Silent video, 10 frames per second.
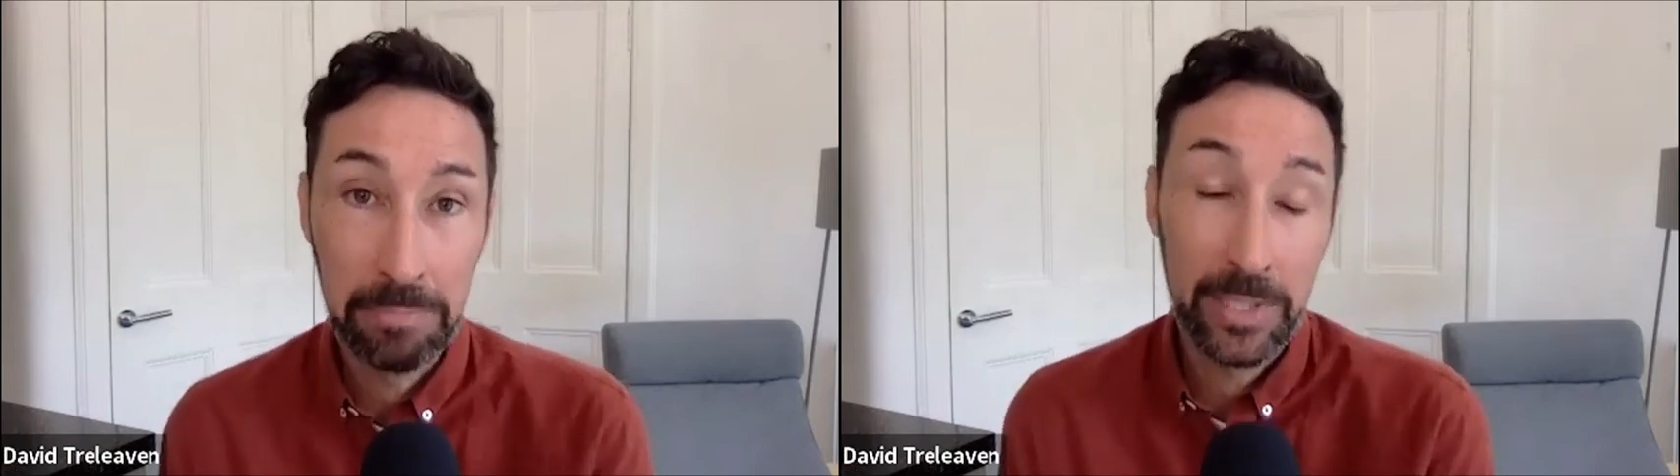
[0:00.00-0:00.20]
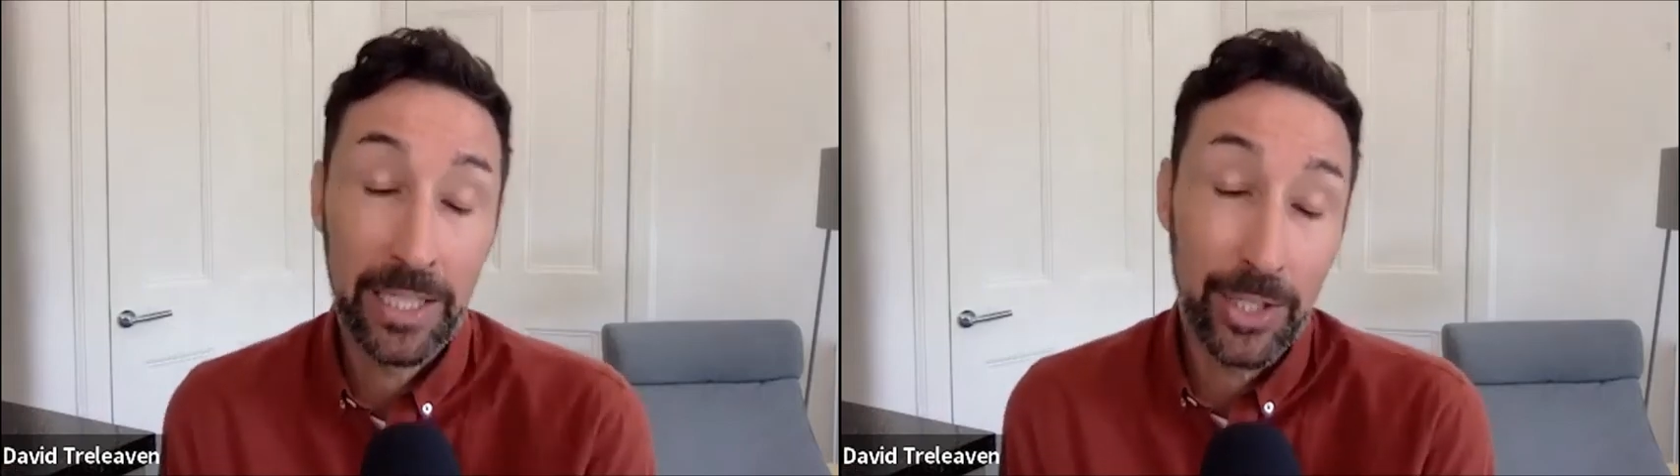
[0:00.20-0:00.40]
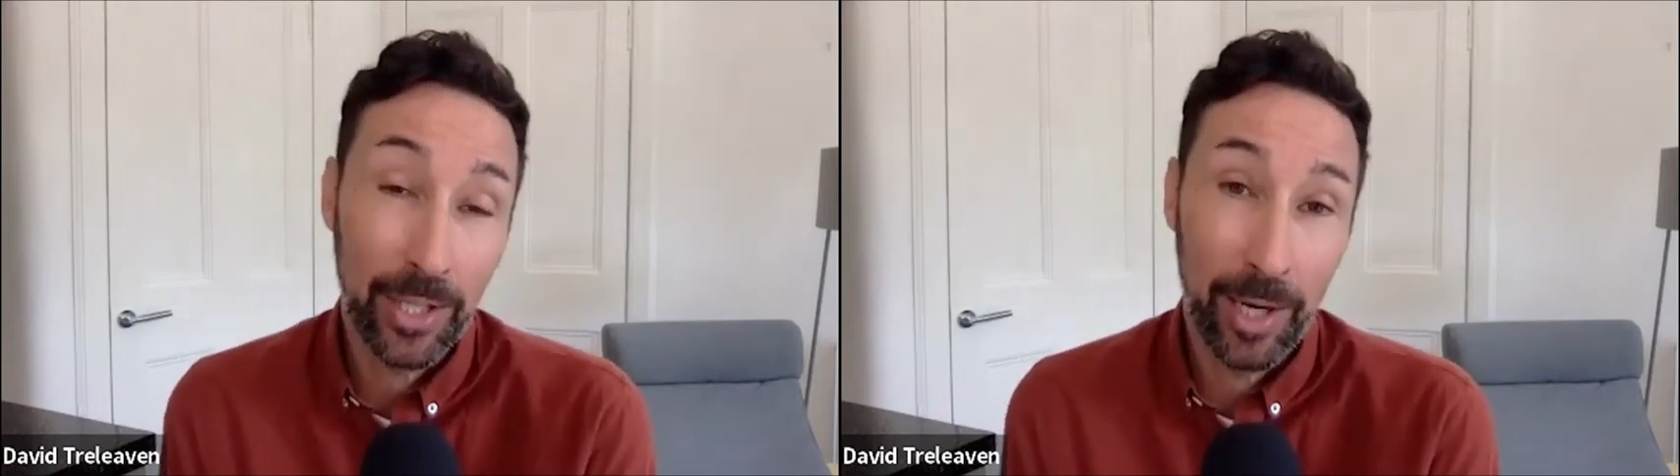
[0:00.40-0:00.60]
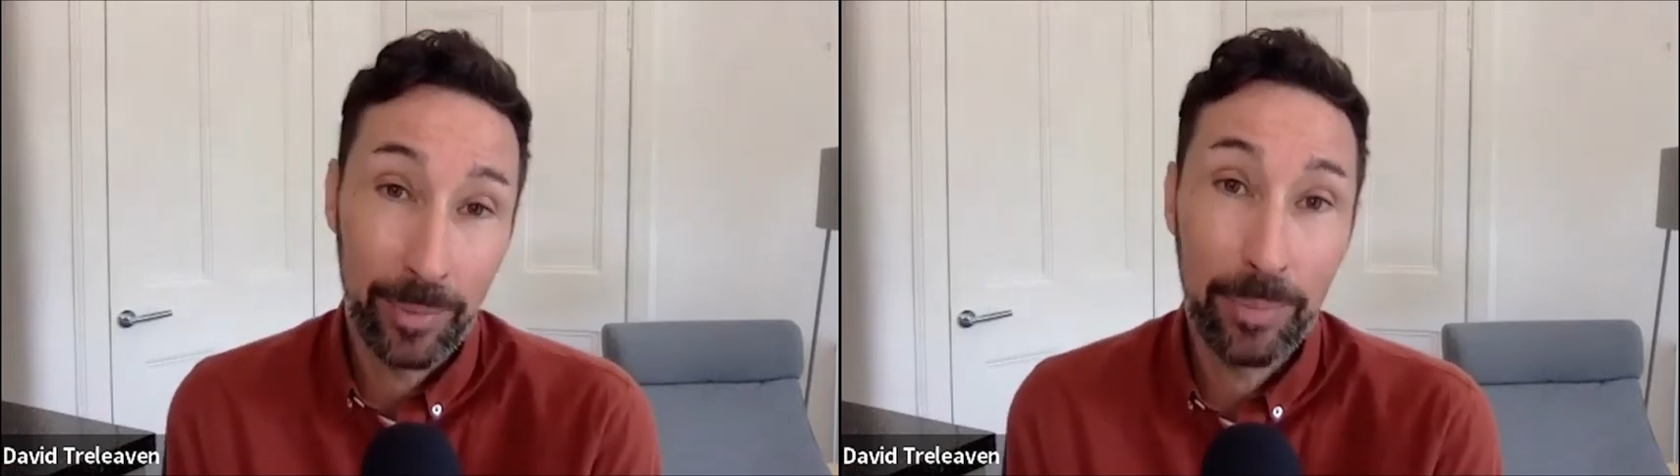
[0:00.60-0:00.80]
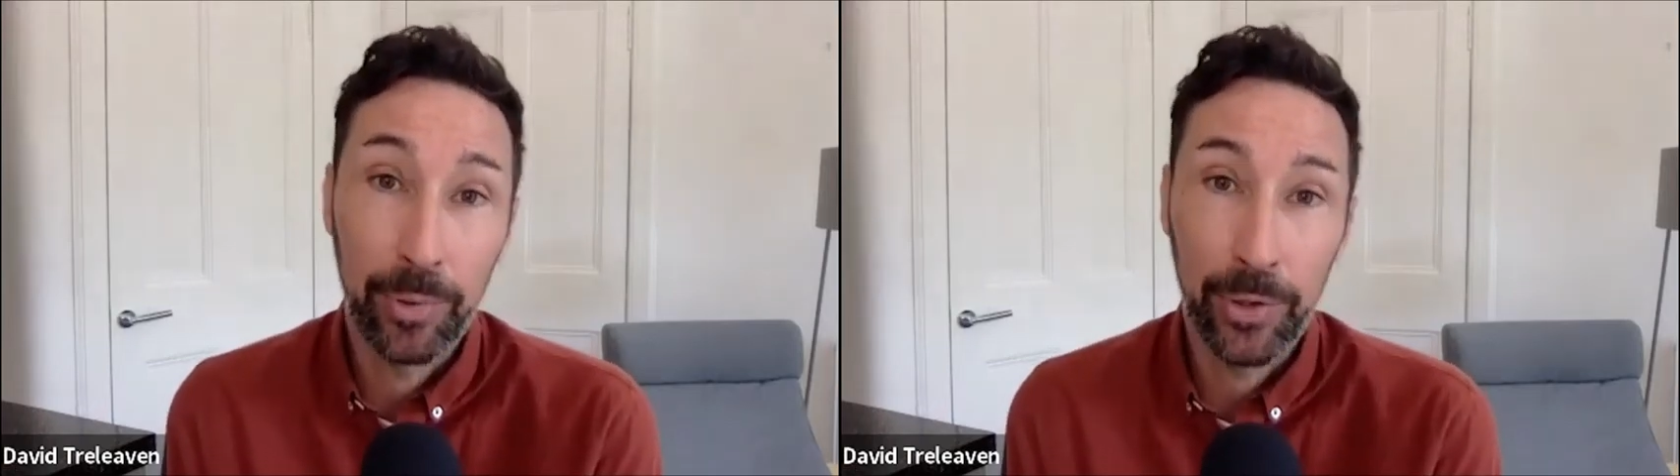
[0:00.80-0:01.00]
teach a lot of
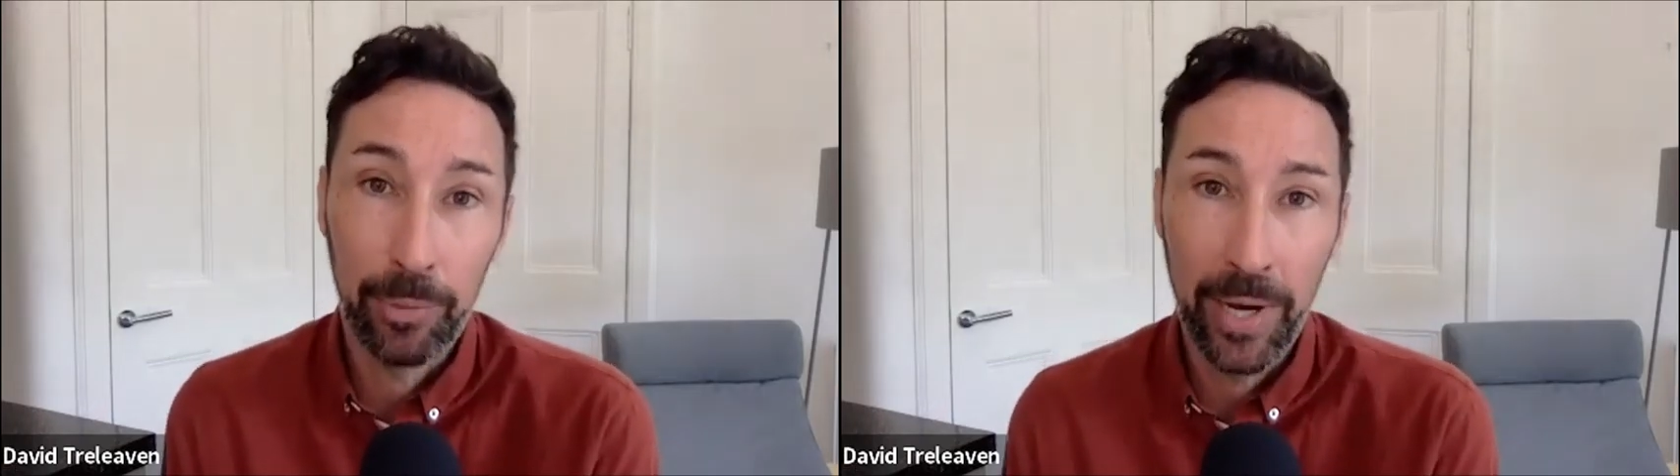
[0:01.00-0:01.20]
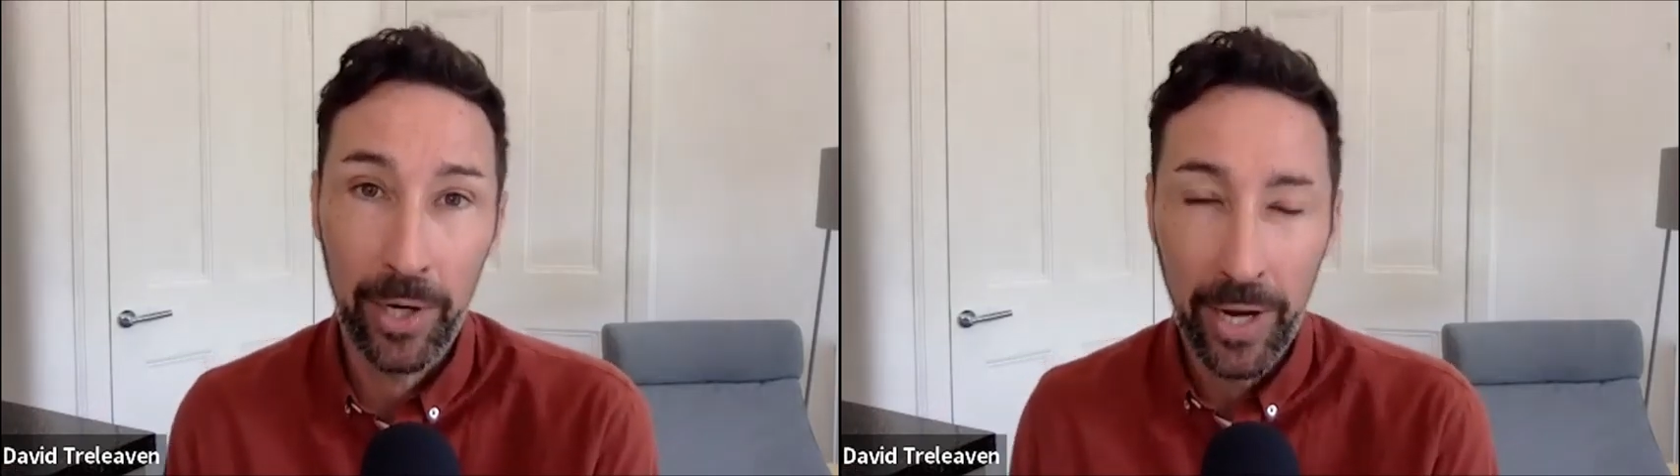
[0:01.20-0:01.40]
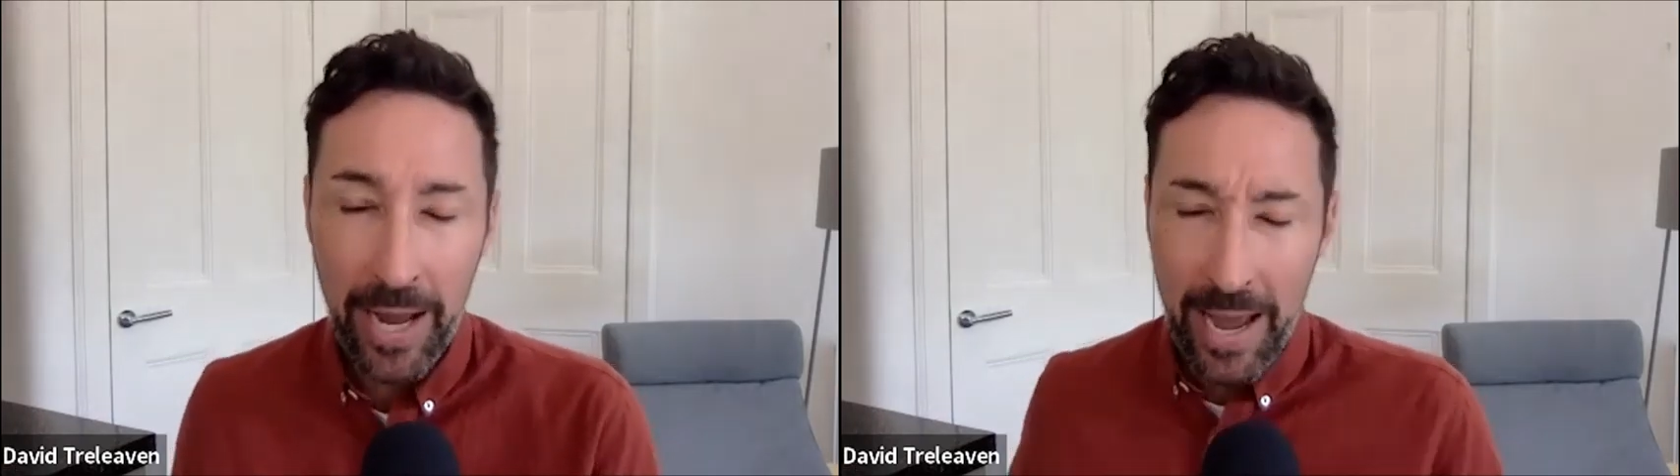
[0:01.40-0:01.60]
people about